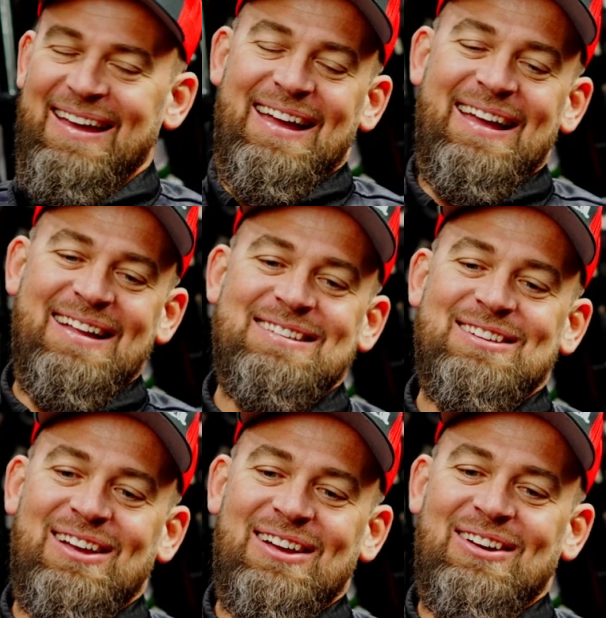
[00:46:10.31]
And
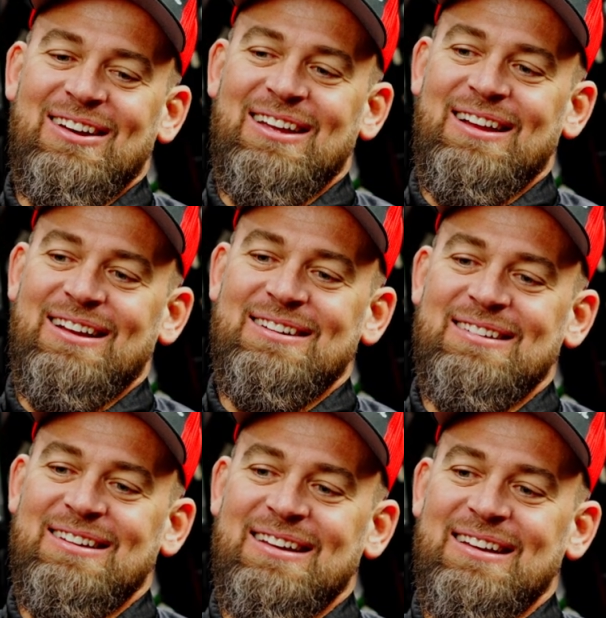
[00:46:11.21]
so,
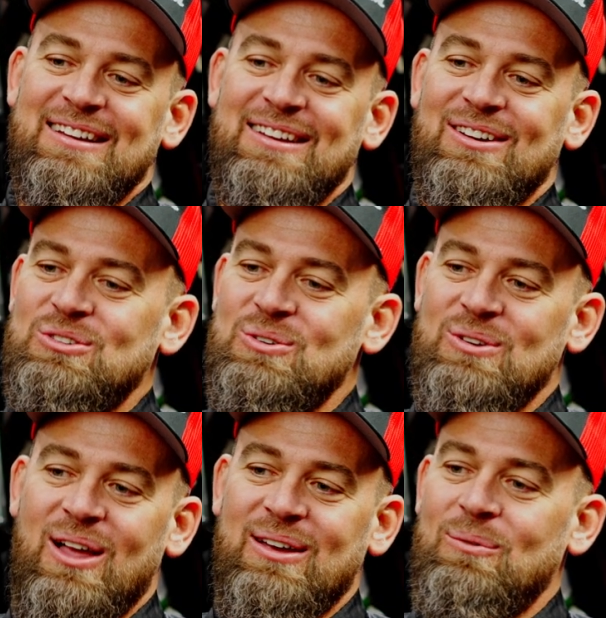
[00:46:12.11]
Too
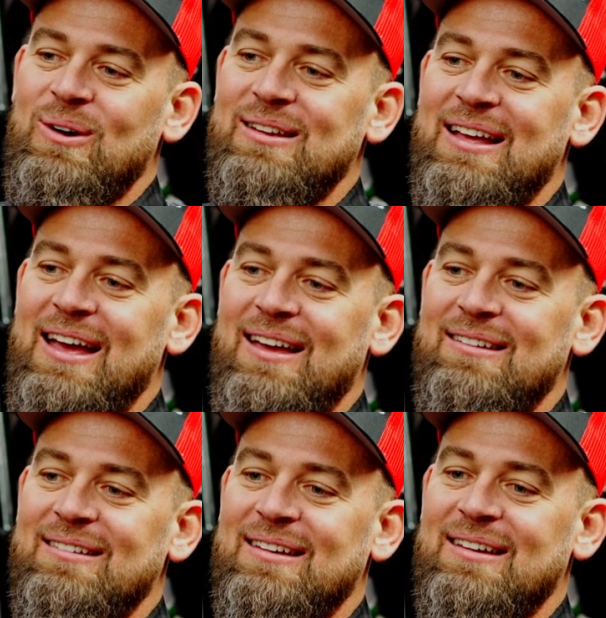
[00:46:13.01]
Tall, he won that,
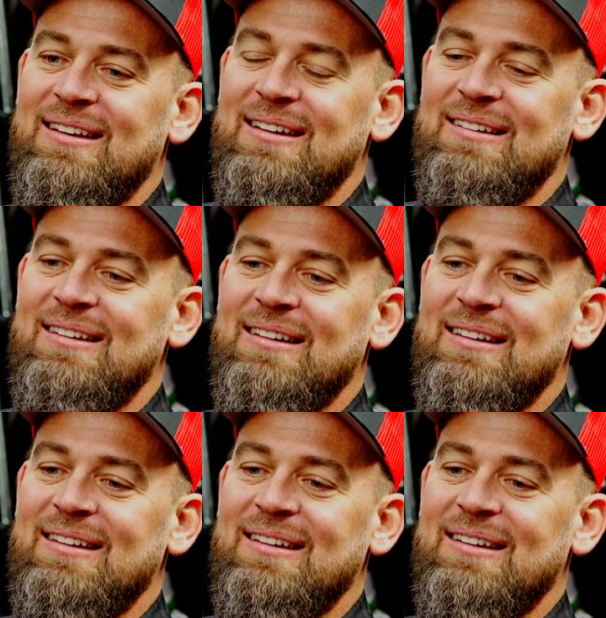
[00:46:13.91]
and